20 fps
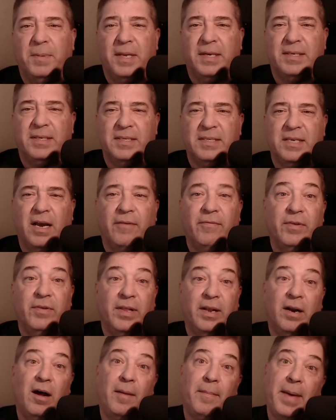that discovered
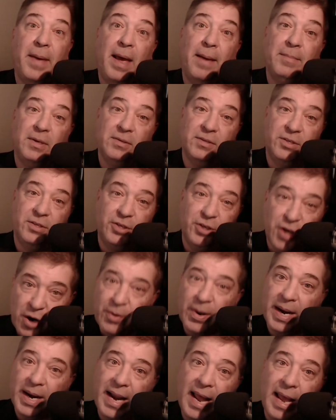that all mammals
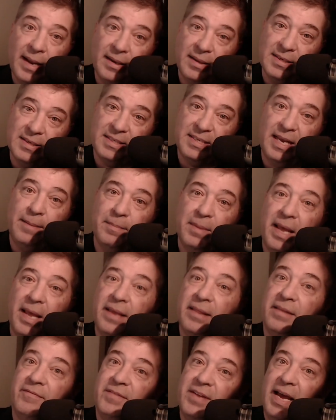urinate in the same
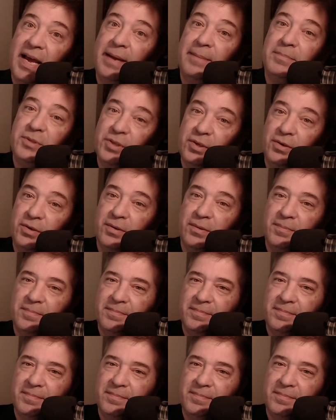length of time, too.